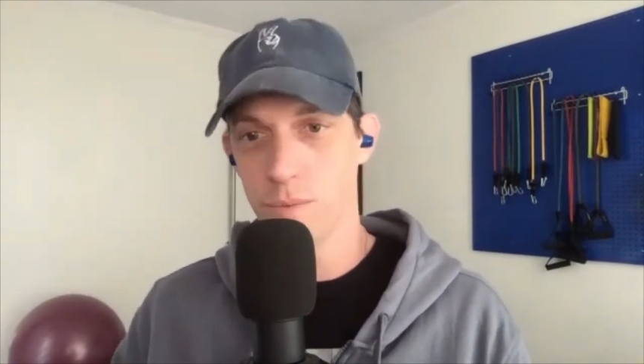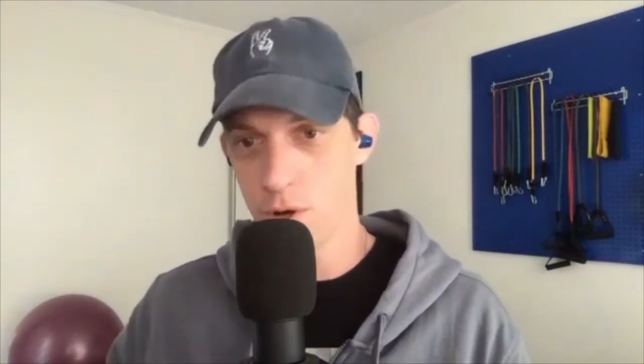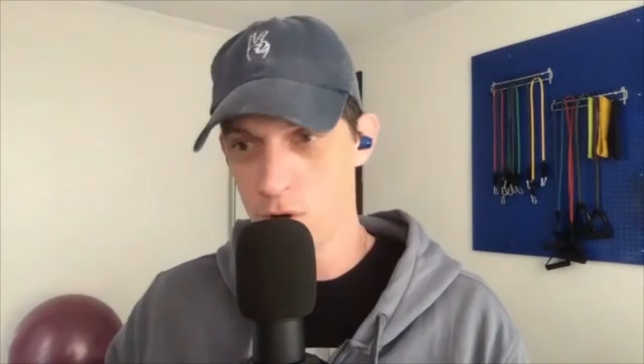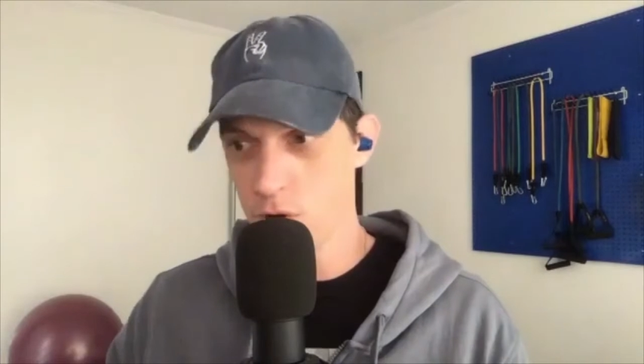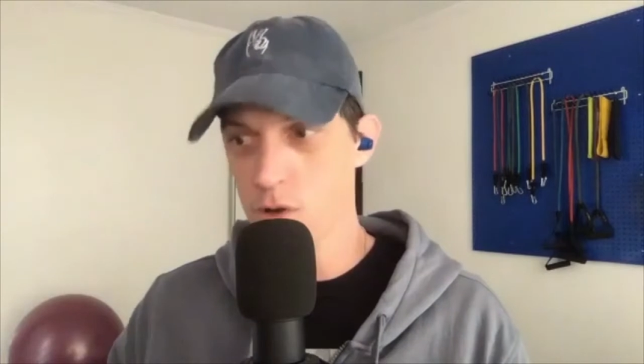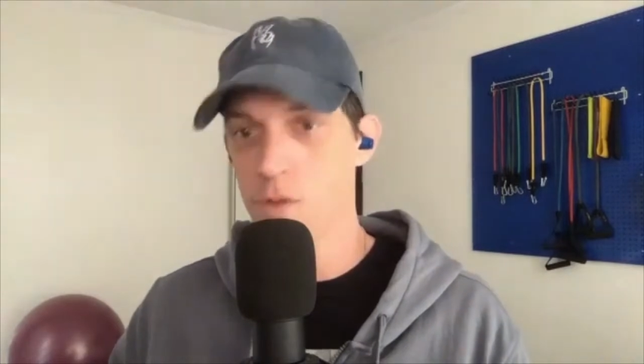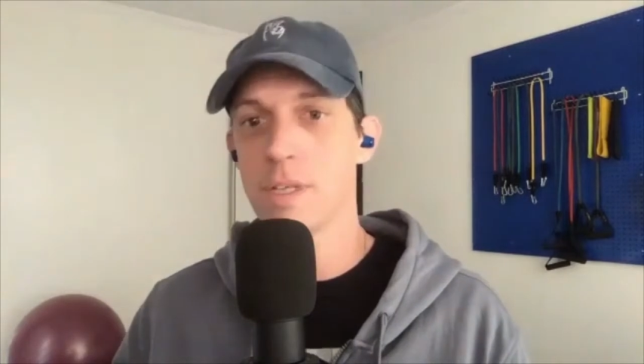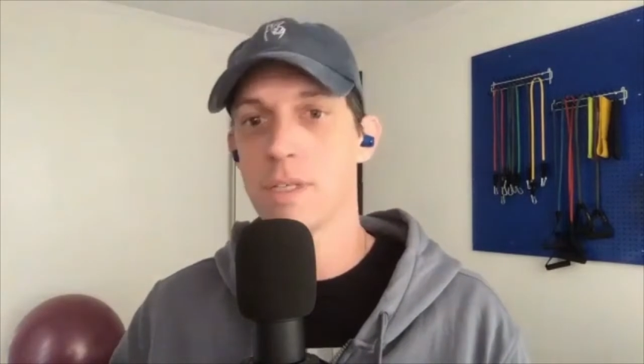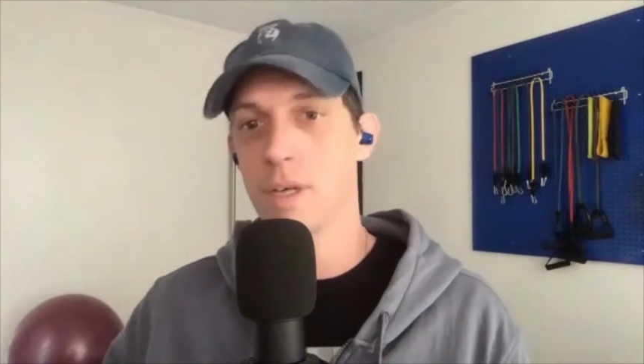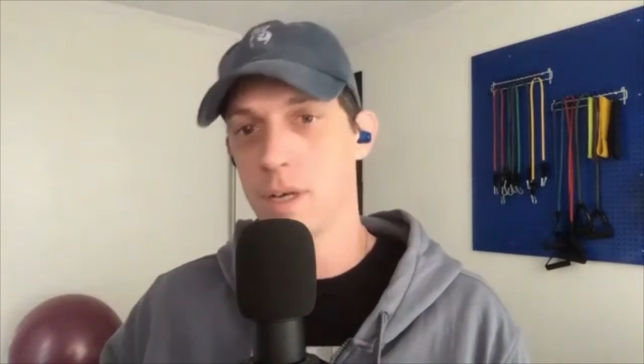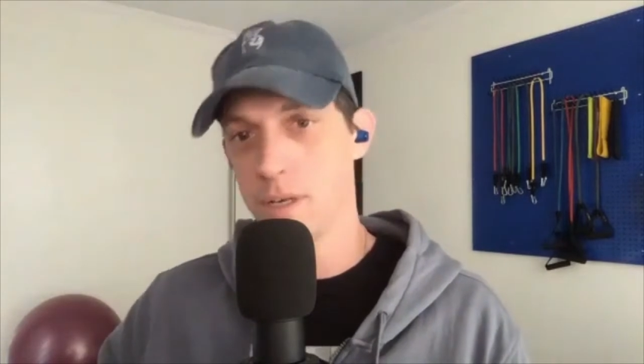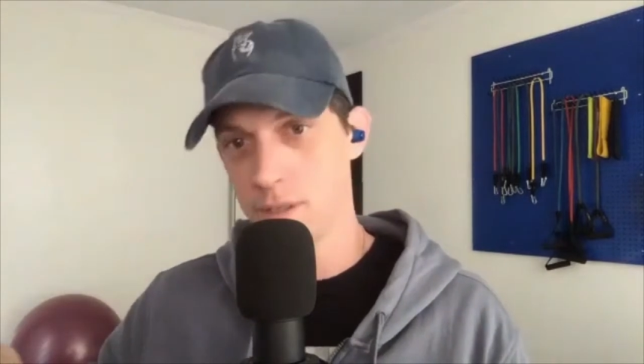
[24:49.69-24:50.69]
all
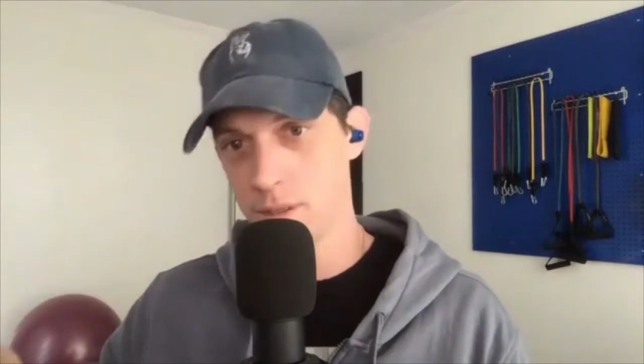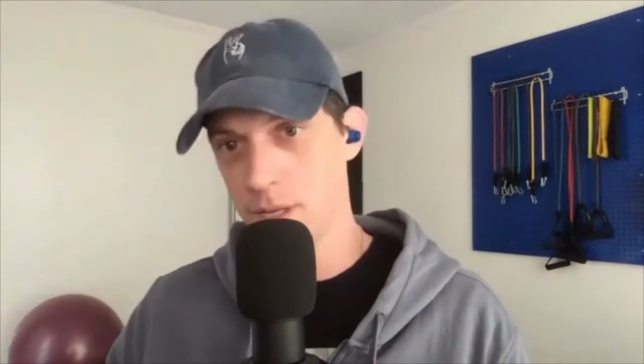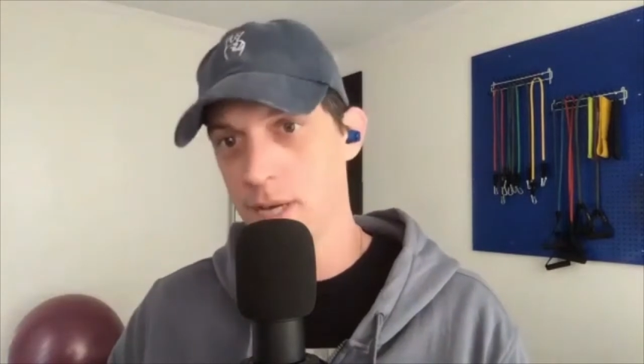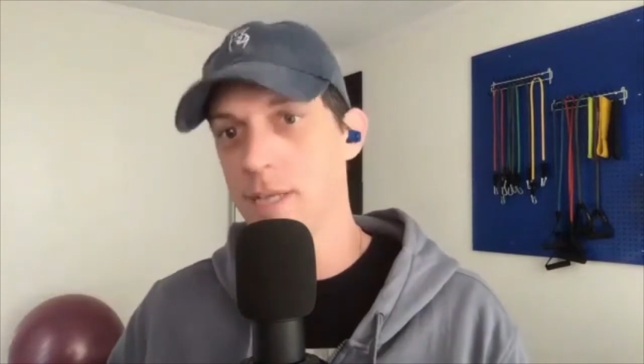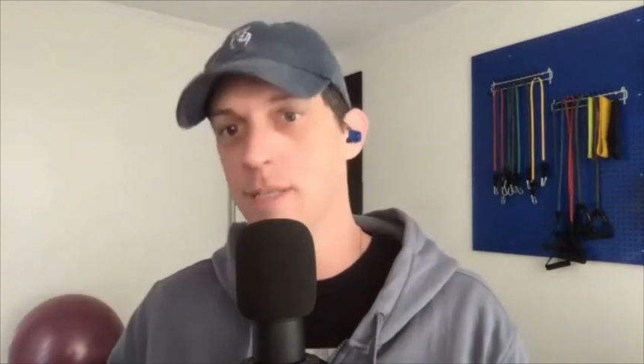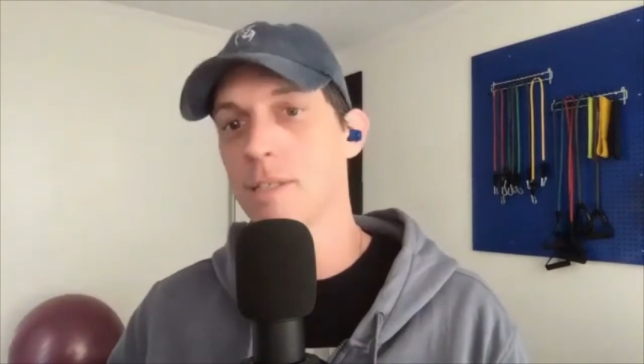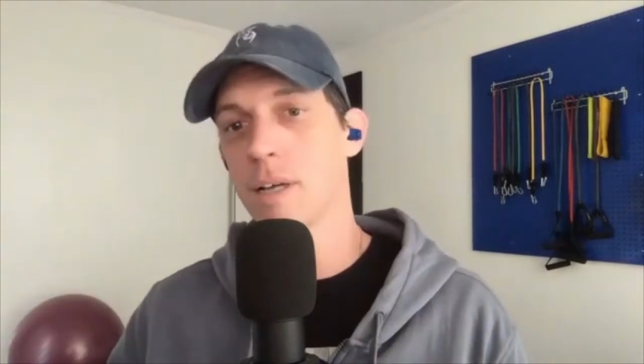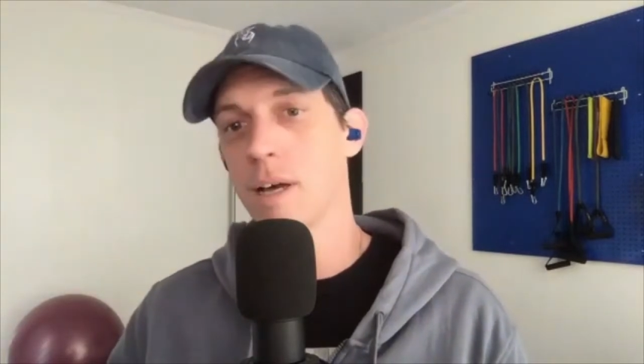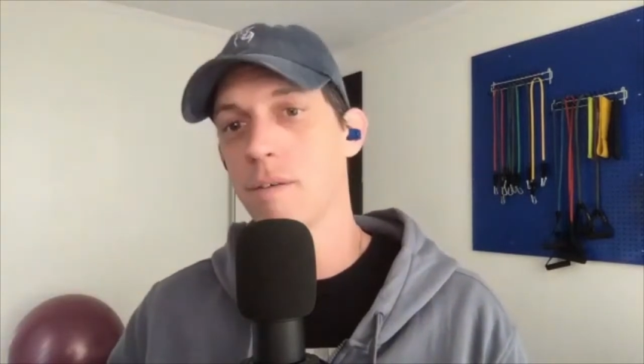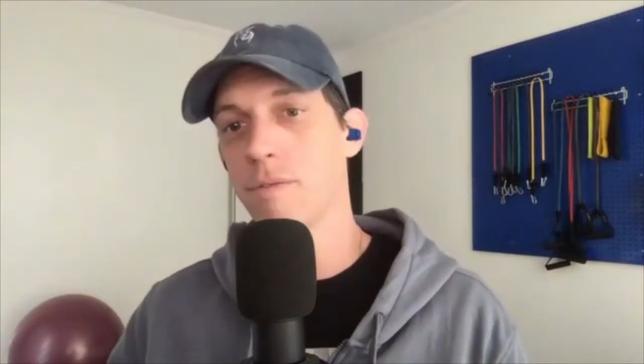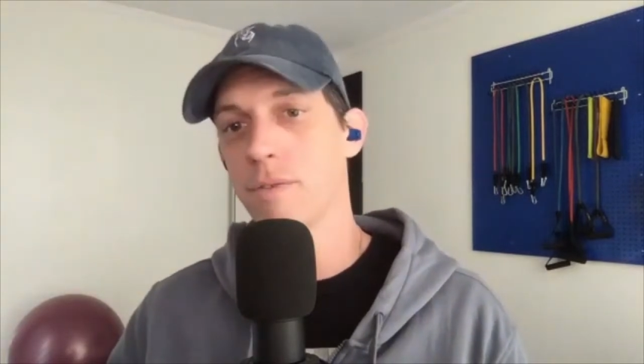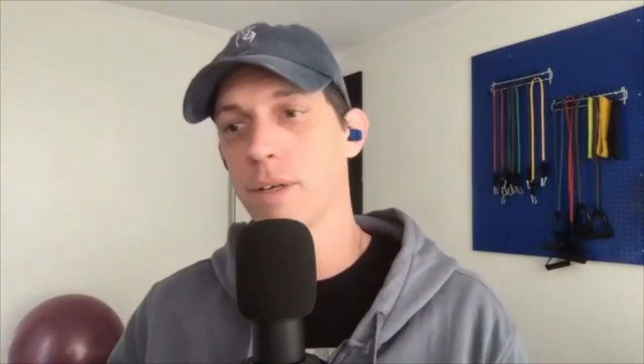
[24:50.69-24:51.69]
this underlying
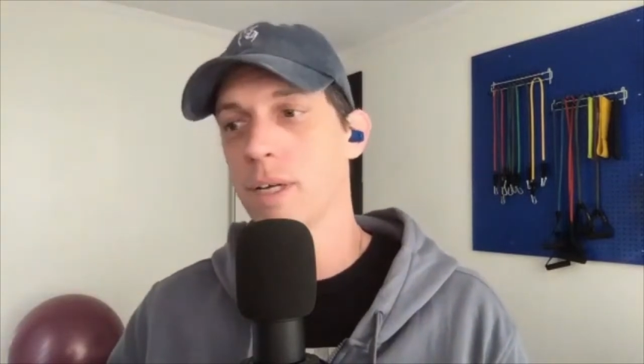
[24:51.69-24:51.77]
stuff